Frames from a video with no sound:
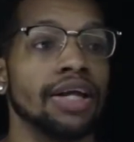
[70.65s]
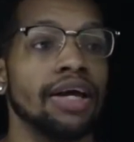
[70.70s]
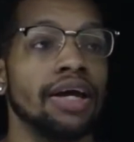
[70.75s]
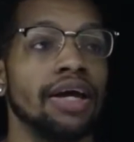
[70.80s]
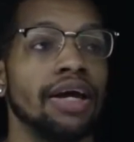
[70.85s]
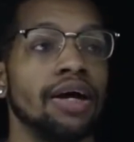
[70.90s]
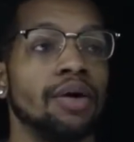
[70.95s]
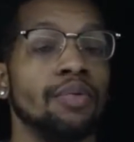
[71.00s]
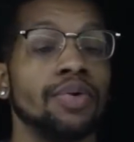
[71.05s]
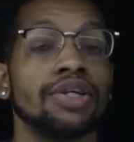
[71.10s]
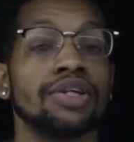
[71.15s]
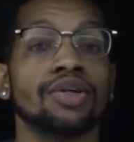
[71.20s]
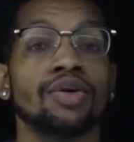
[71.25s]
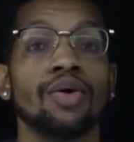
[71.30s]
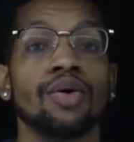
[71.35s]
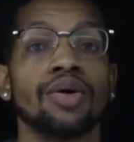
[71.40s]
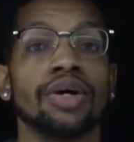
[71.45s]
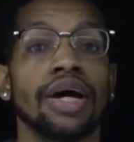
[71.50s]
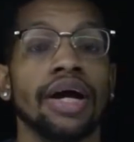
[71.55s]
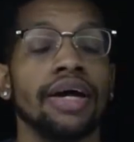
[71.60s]
and we
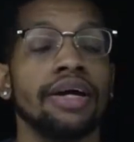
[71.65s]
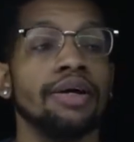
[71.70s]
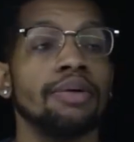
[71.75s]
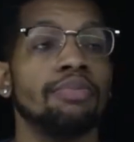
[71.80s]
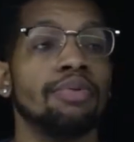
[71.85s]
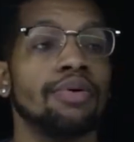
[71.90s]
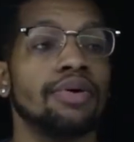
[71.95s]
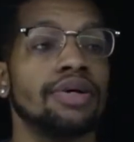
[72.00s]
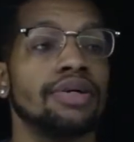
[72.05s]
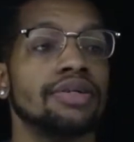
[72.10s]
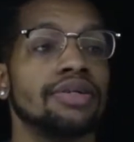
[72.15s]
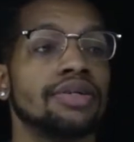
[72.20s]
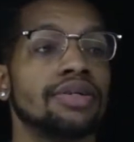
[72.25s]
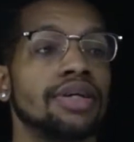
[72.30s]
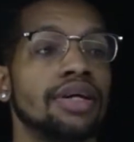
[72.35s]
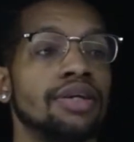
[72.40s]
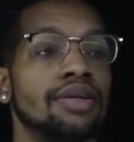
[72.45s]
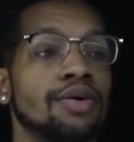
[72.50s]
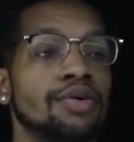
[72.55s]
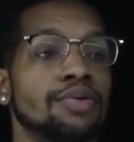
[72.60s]
scored 80 points,
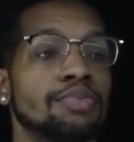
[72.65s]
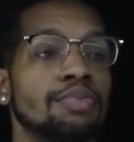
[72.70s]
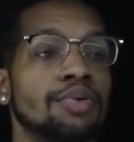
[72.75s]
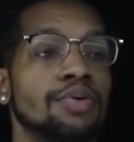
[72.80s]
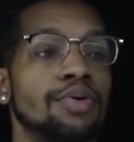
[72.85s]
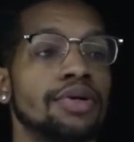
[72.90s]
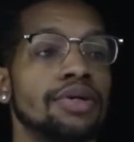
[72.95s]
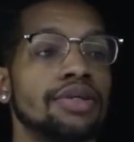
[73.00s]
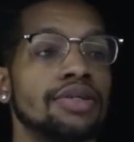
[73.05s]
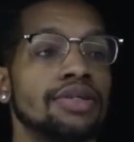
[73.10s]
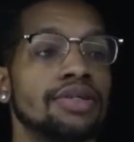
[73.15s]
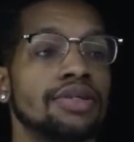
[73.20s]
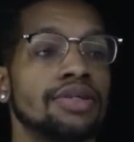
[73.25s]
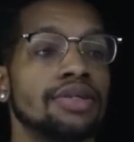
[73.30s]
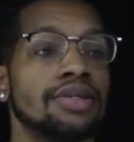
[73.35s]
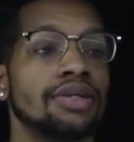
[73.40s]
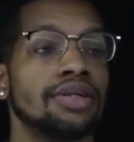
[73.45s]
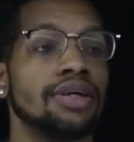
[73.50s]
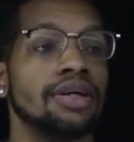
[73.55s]
and those points